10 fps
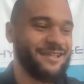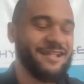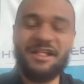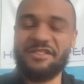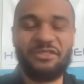
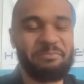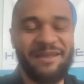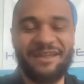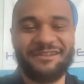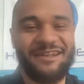the
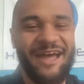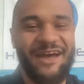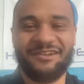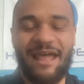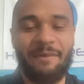biggest
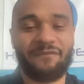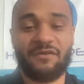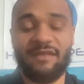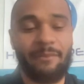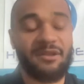challenge time after
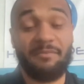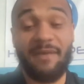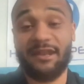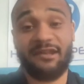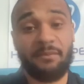time. It's
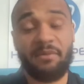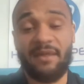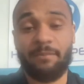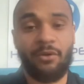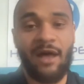managing
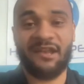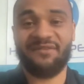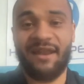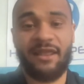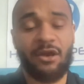people. I
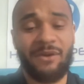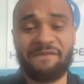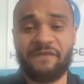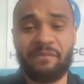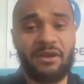try to get away
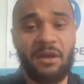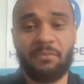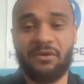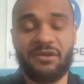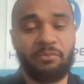from the
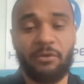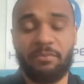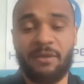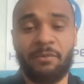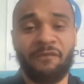numbers and put
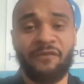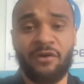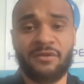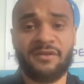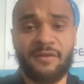people
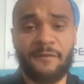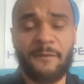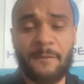first.